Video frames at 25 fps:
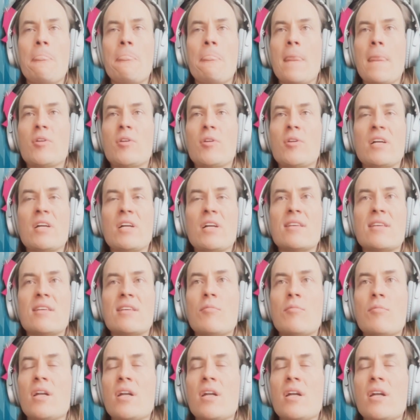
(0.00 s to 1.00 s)
But when
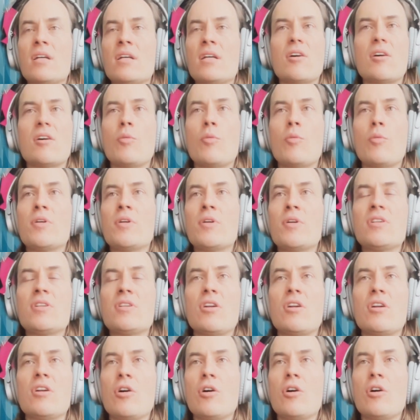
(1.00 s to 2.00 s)
someone has opened
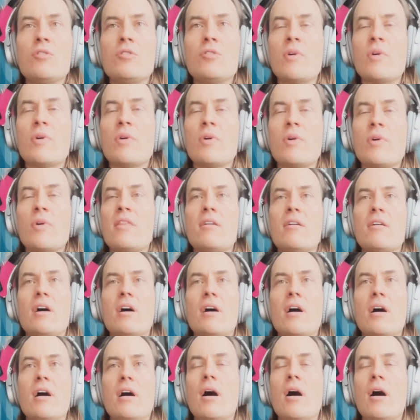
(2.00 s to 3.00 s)
a node with the
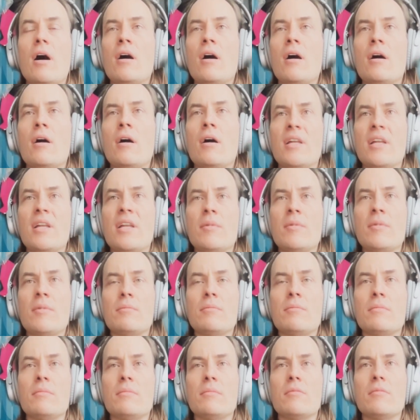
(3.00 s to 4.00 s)

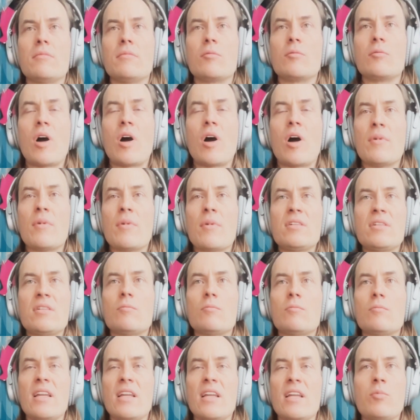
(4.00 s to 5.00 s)
minimum
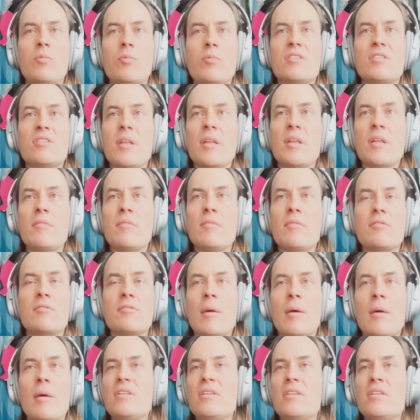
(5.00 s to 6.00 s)
requirement, when it was the minimum
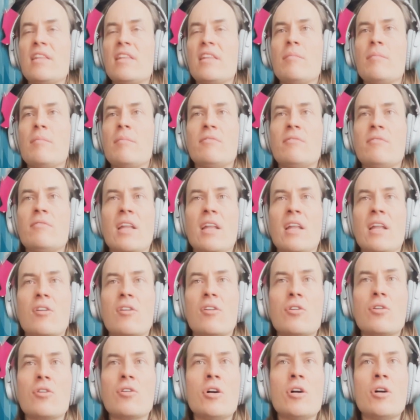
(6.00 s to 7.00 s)
requirement, and they've been running
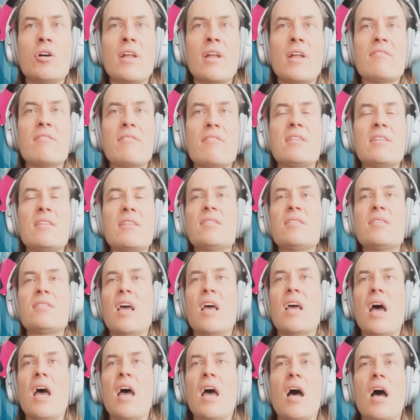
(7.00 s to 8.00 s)
a good node ever since,
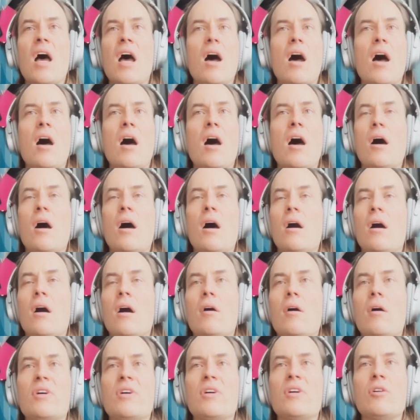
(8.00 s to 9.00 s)

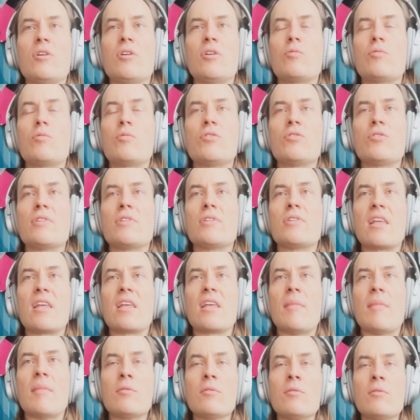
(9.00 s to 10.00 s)
we don't want to
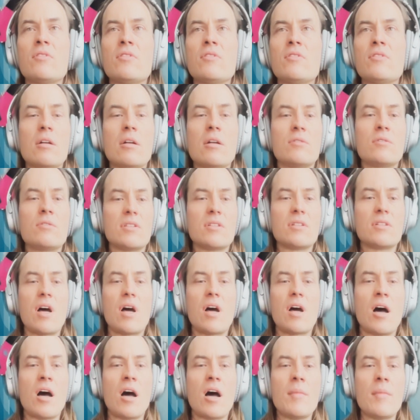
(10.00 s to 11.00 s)
kick them out. They don't
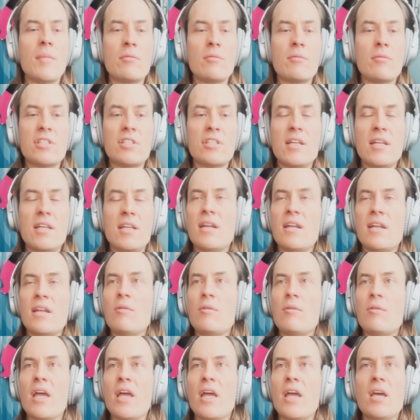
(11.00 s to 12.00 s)
harm our chain in
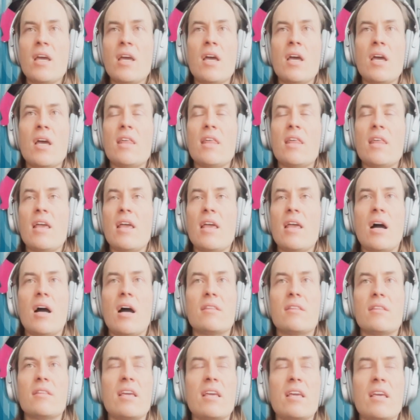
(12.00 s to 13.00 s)
any way.
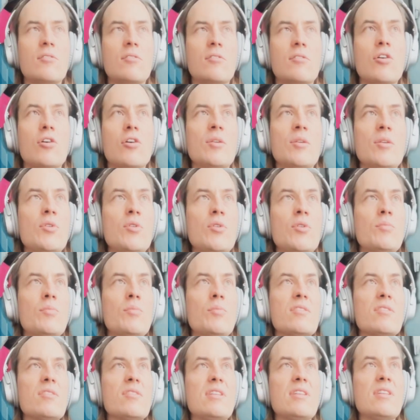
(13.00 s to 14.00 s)
They contribute
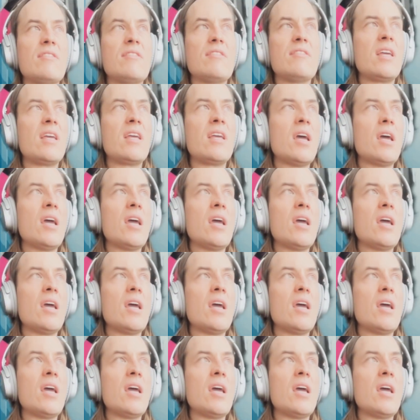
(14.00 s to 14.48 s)
positively.